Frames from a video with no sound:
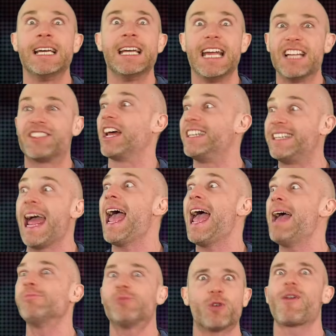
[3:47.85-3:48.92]
It's a
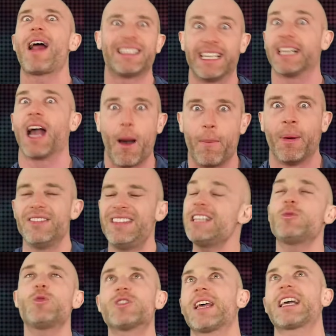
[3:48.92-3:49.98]
damn Jurassic up. This
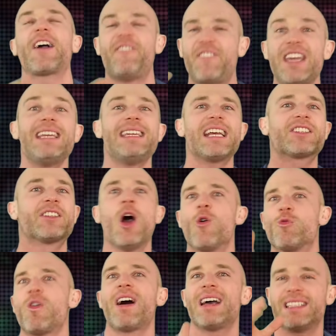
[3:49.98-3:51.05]
was like a phoenix
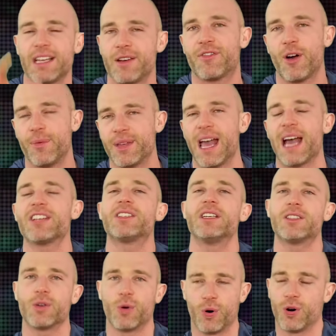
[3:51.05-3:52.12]
rising from the
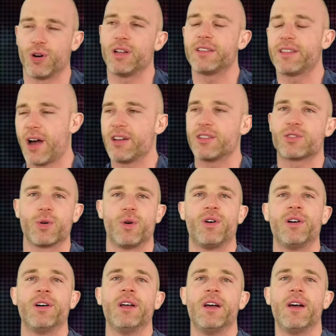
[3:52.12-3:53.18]
ashes, or a
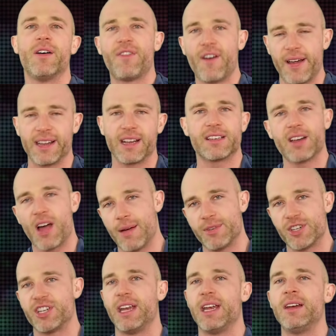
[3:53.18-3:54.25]
dinosaur finding a time
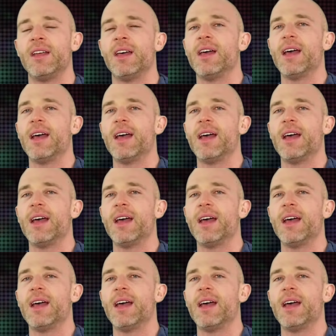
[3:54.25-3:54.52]
machine